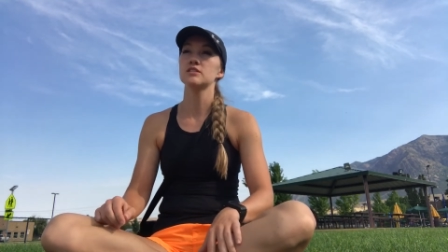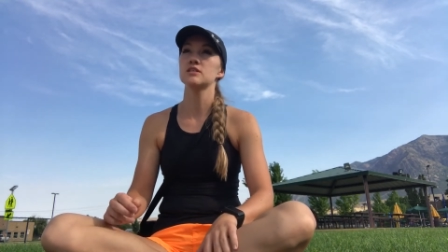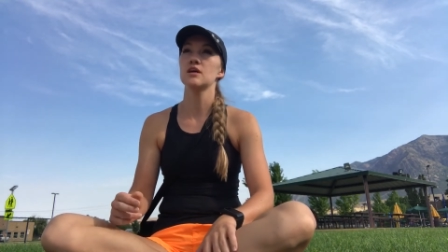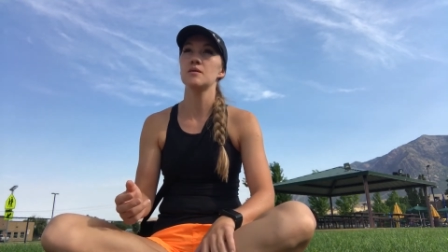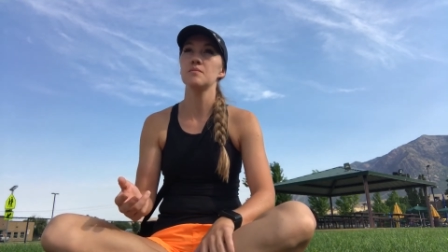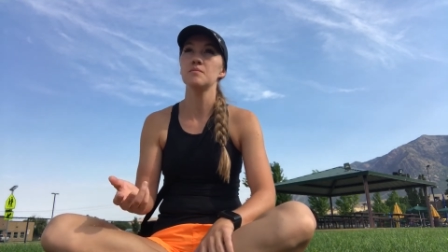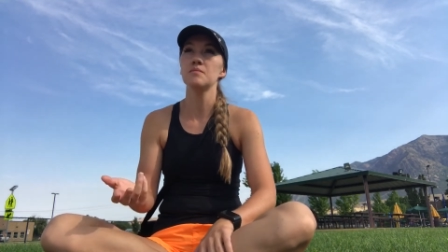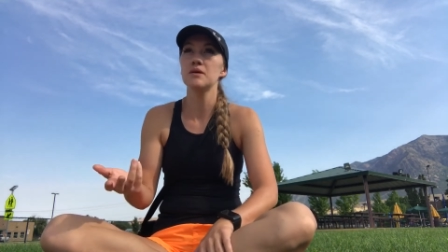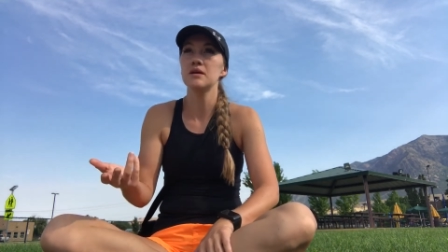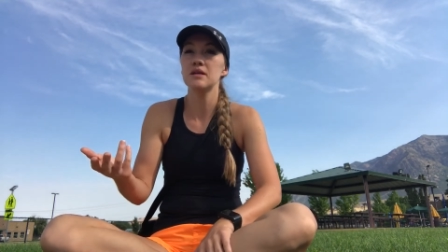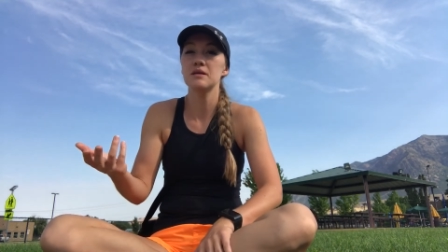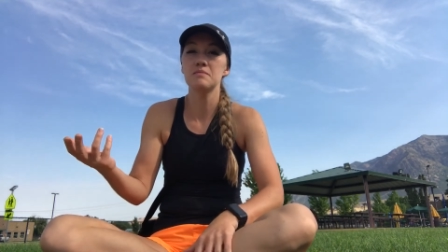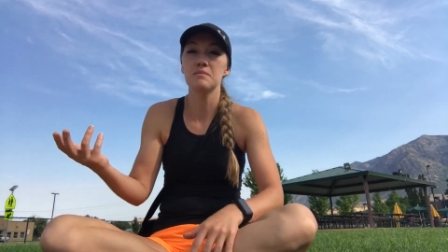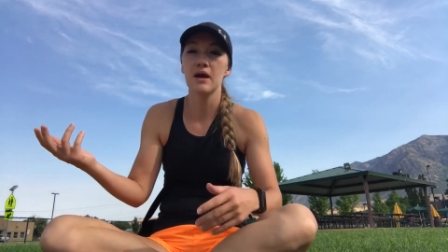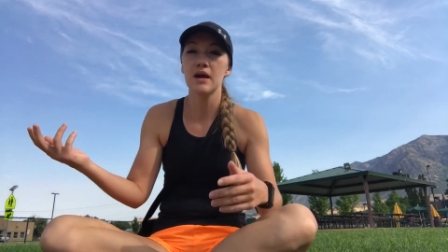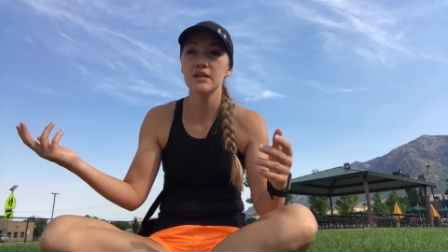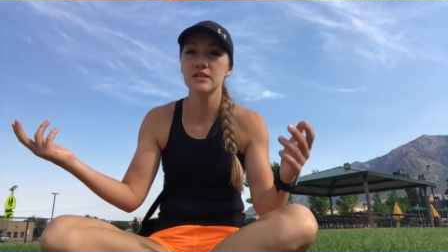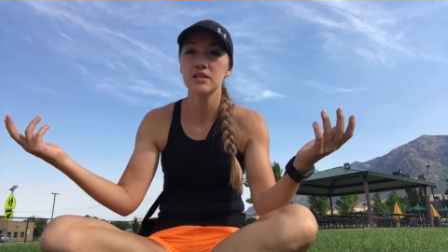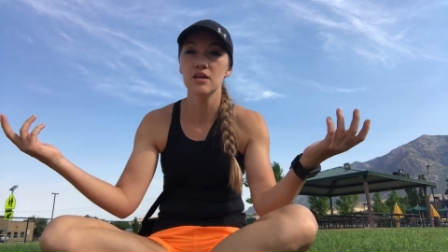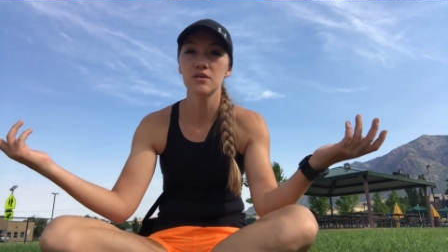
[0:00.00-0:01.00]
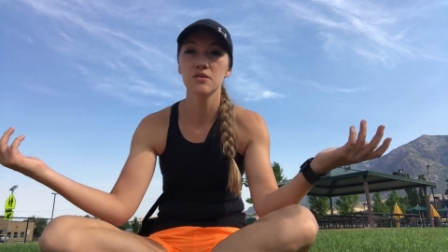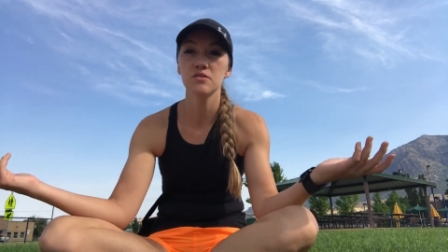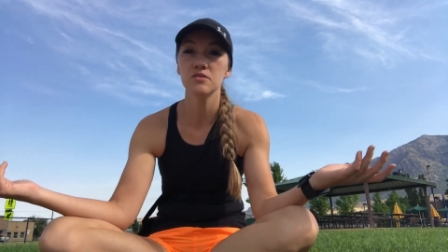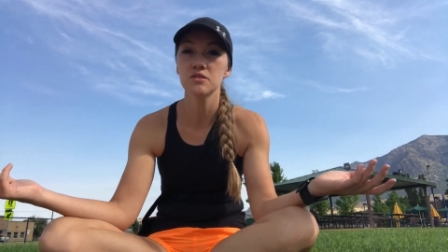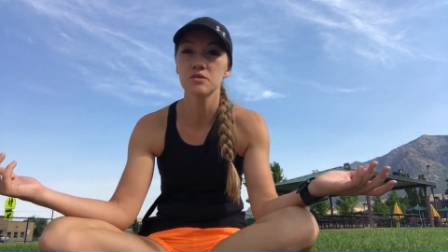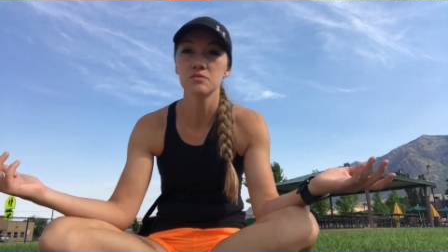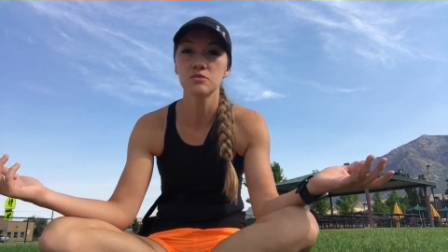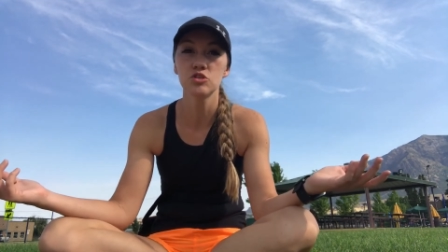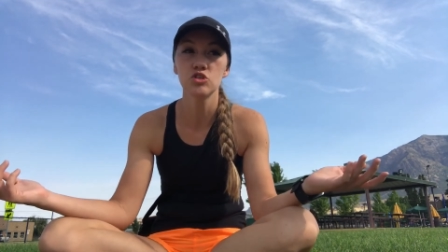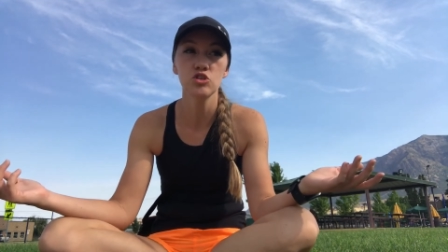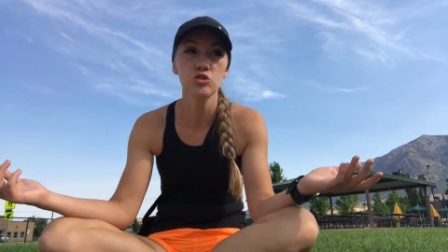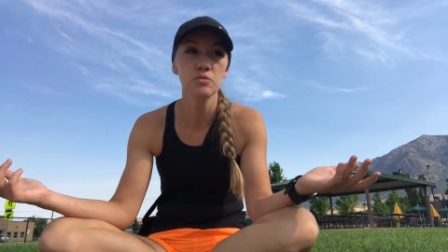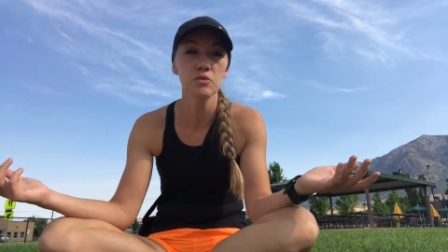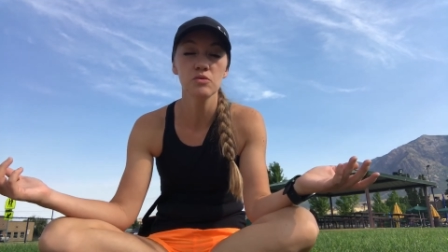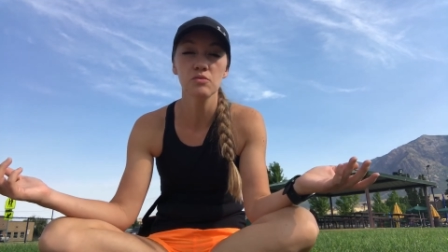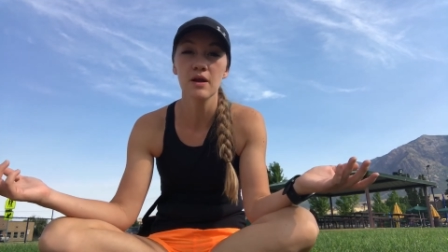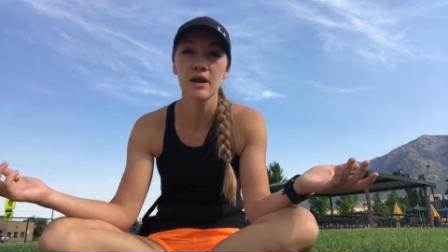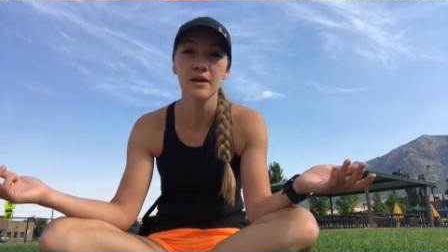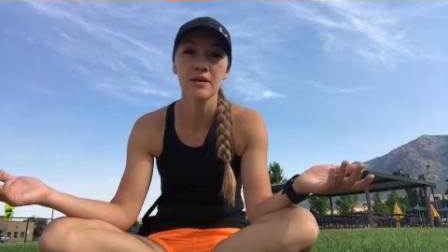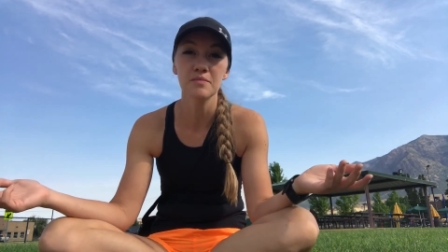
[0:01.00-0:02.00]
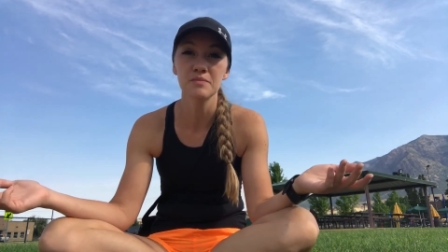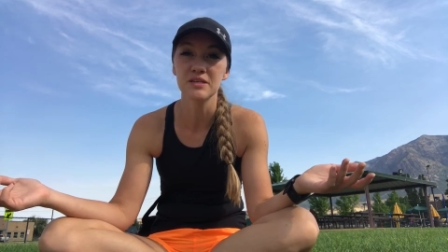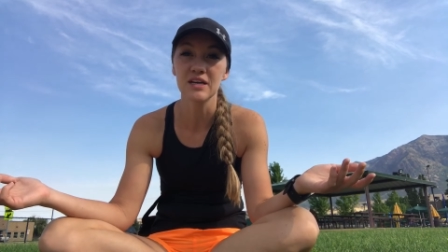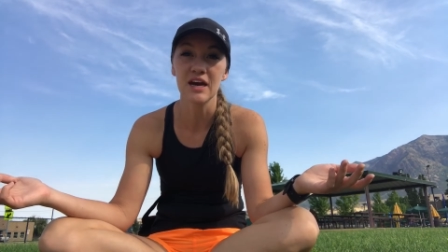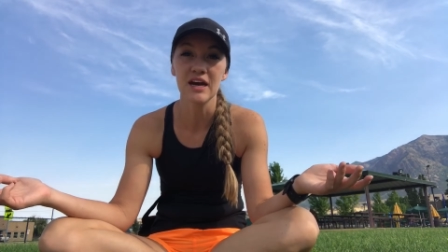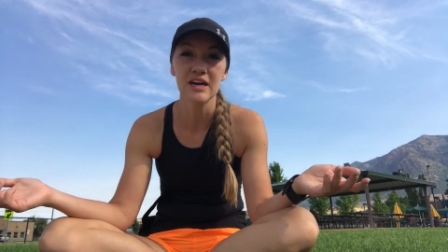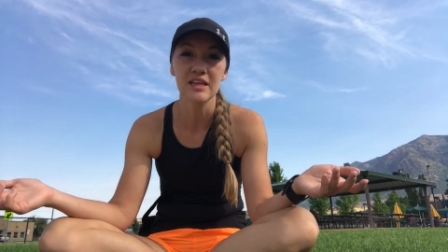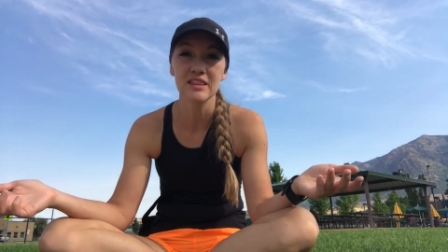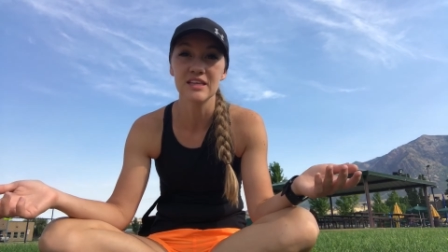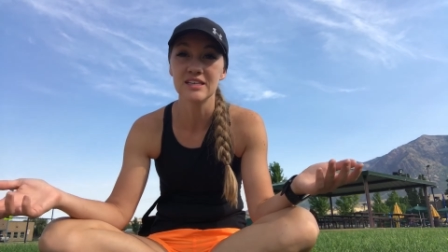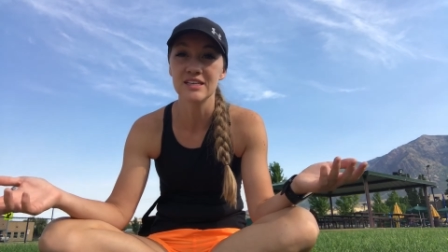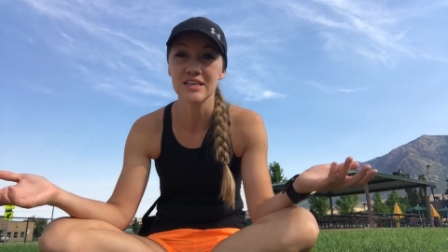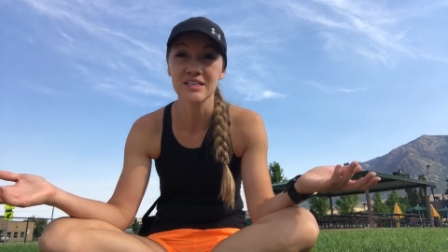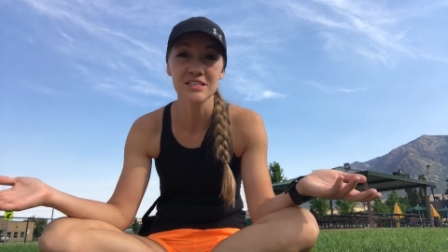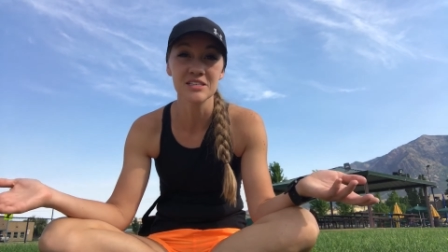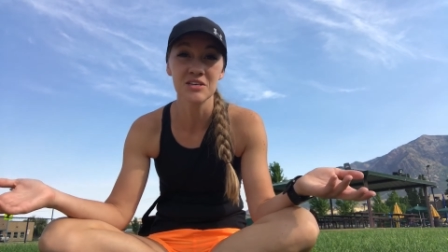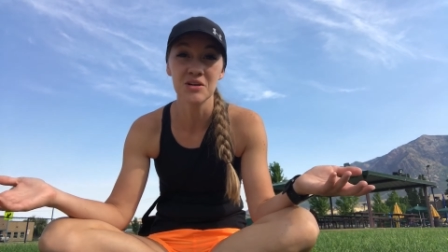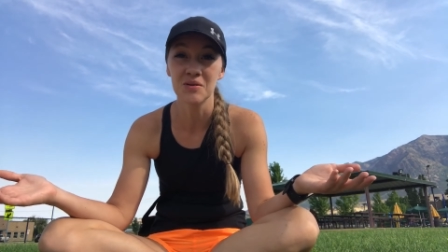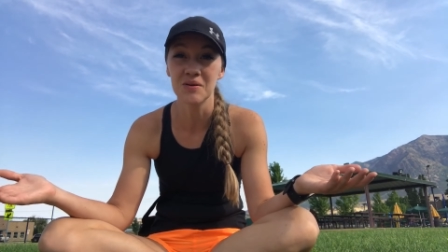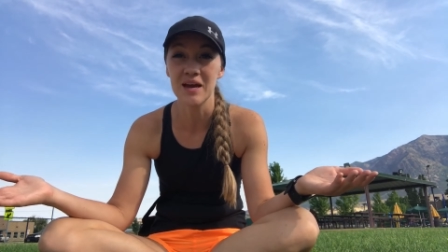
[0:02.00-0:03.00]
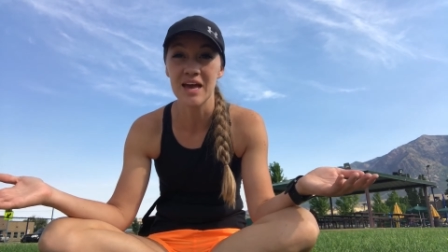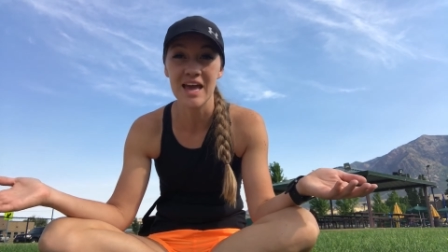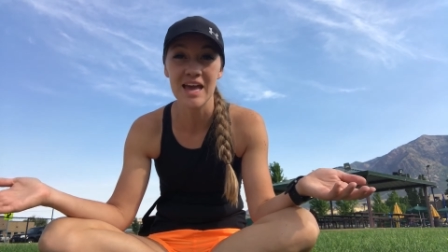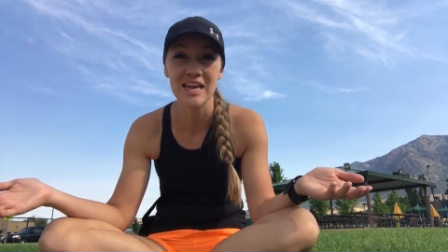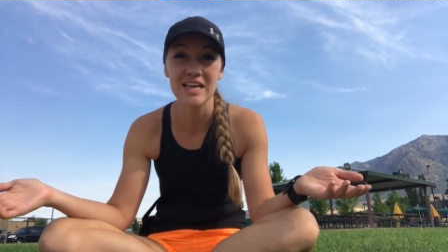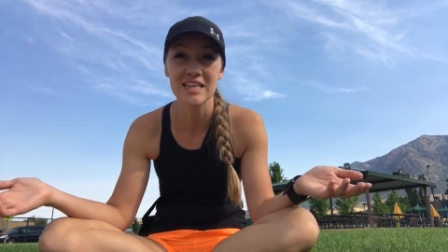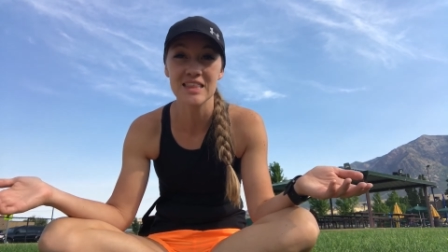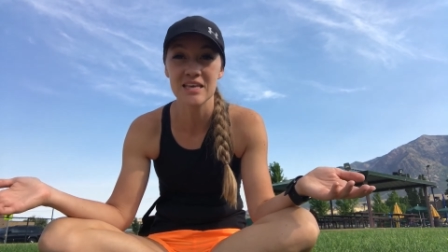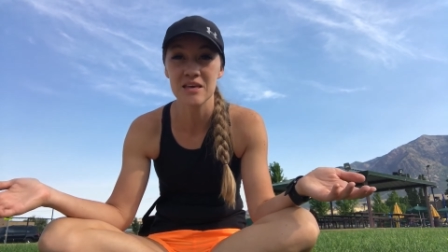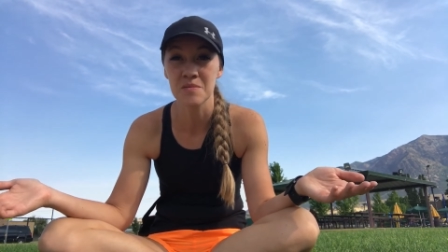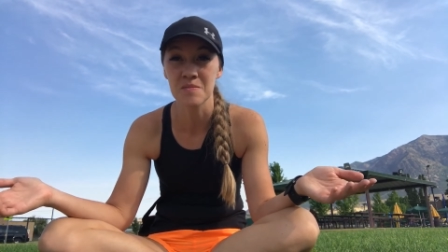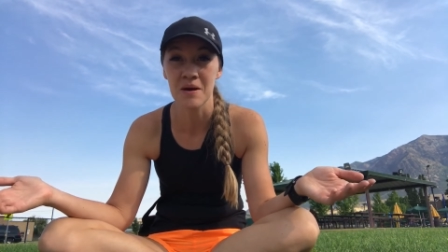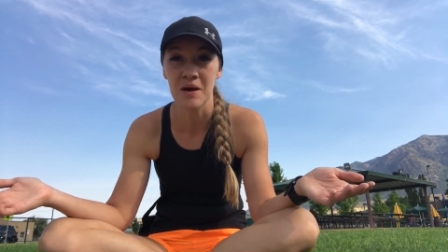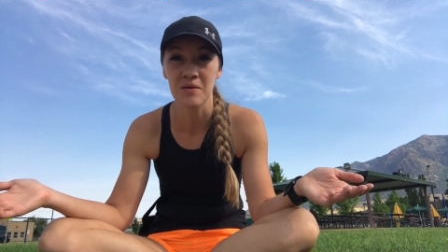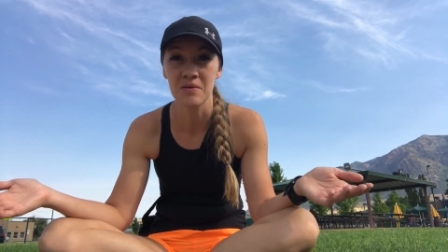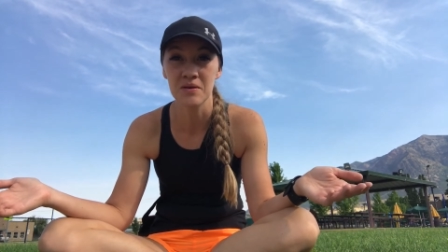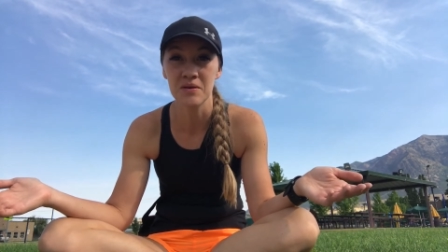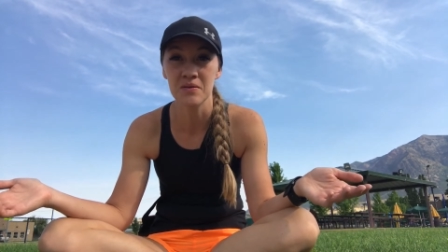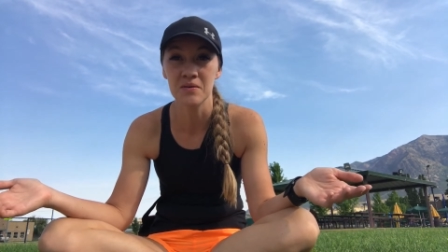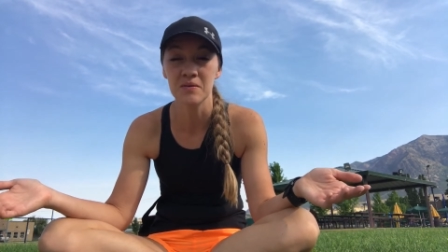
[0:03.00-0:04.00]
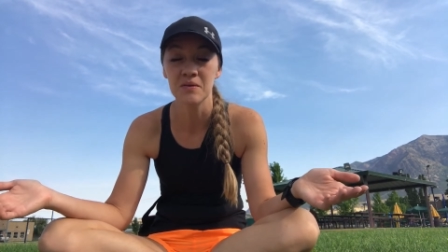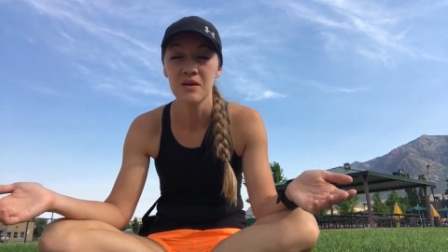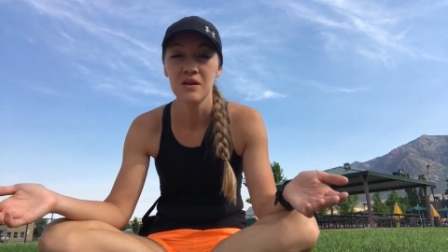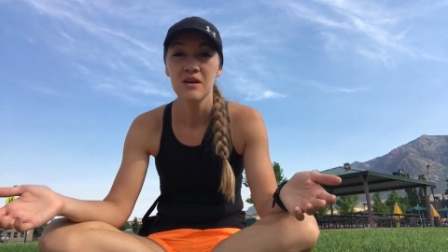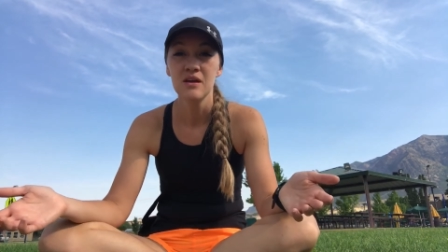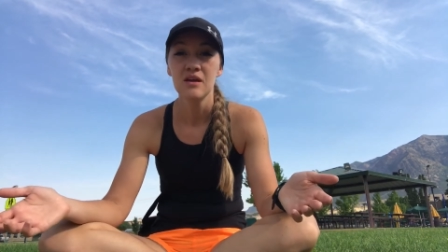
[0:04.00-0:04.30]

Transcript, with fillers: Somebody might tell you some stupid random diet that doesn't know anything about you.